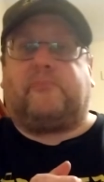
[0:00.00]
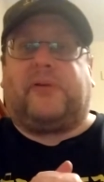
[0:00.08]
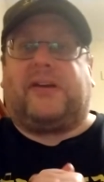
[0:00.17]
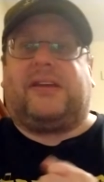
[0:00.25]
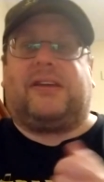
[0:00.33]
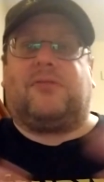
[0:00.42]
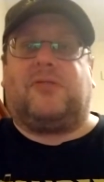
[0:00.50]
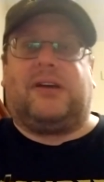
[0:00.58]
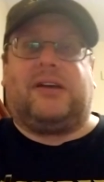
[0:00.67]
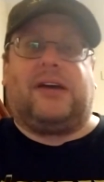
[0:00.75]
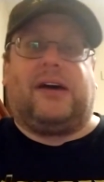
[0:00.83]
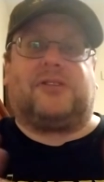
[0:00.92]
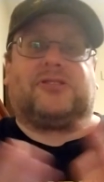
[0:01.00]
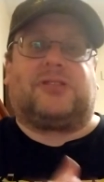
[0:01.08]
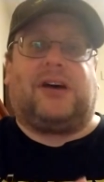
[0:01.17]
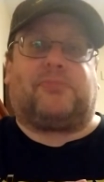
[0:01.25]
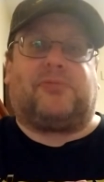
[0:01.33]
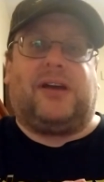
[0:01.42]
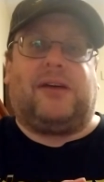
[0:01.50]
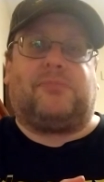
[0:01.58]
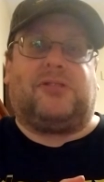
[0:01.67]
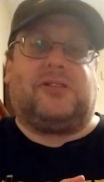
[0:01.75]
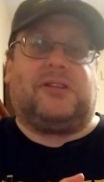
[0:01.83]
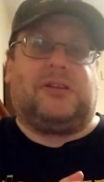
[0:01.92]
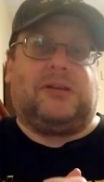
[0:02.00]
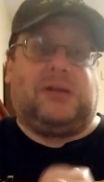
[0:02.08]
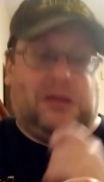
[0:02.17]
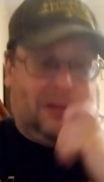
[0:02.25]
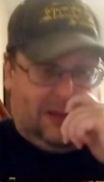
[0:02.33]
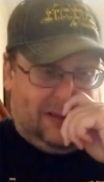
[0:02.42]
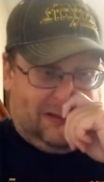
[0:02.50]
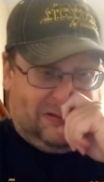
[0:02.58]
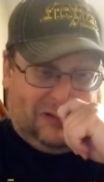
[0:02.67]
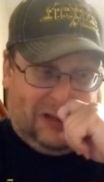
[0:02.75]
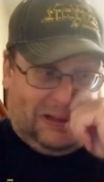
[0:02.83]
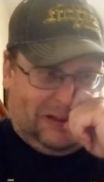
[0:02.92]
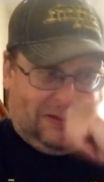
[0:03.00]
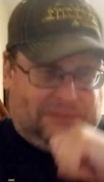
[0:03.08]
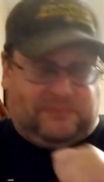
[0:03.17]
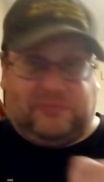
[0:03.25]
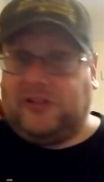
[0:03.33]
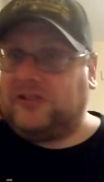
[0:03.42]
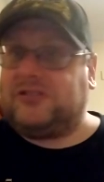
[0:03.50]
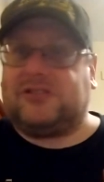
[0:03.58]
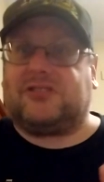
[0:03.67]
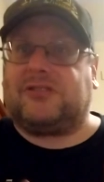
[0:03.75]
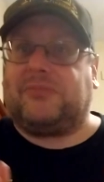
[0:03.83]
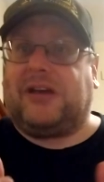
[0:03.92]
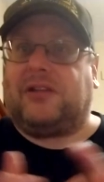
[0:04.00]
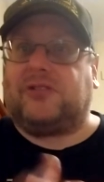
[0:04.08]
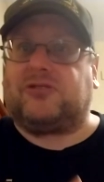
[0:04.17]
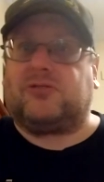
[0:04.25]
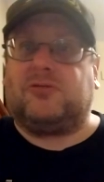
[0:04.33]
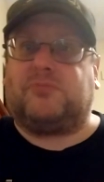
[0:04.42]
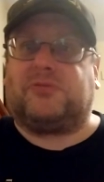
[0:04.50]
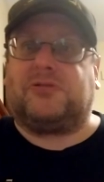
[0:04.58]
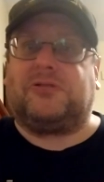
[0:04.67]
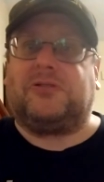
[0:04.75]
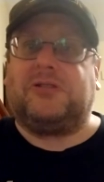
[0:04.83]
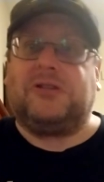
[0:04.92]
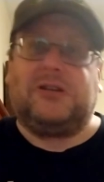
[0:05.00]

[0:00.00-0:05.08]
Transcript: but anyway, I'll stop rambling and uh, listen to some Alice Cooper.